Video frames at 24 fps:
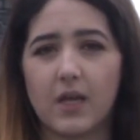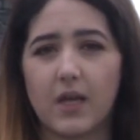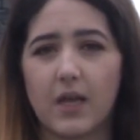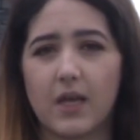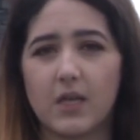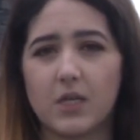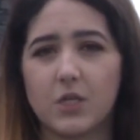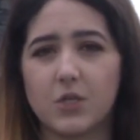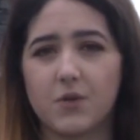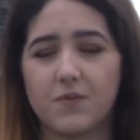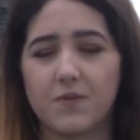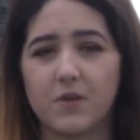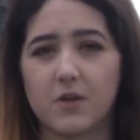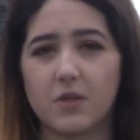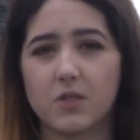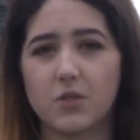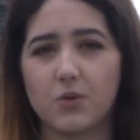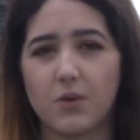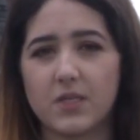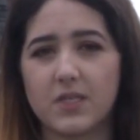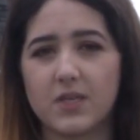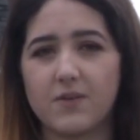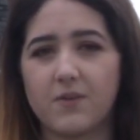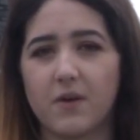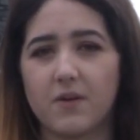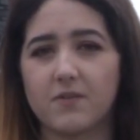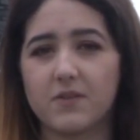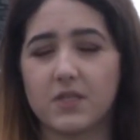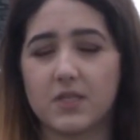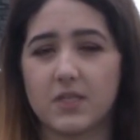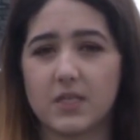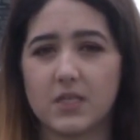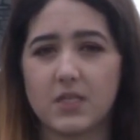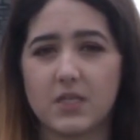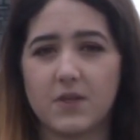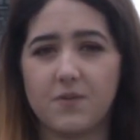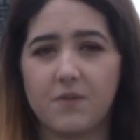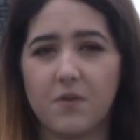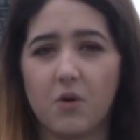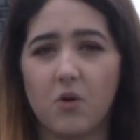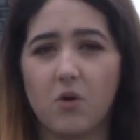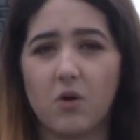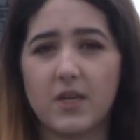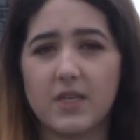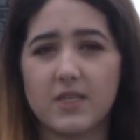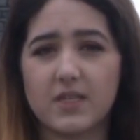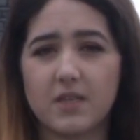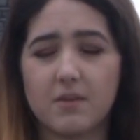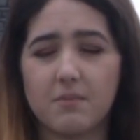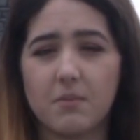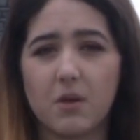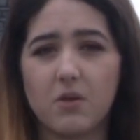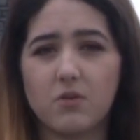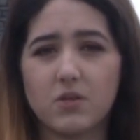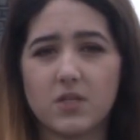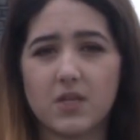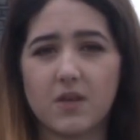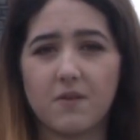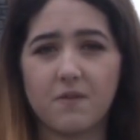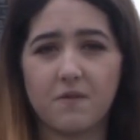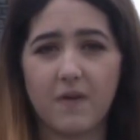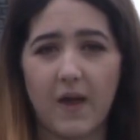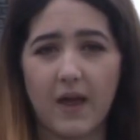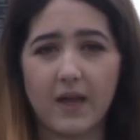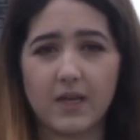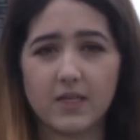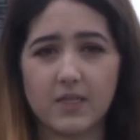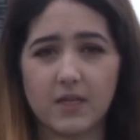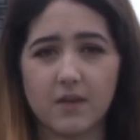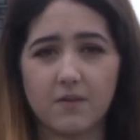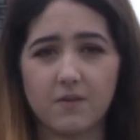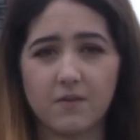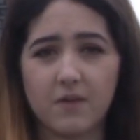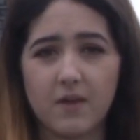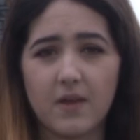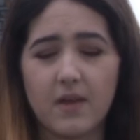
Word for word: age for 25 to 64 is the most effective.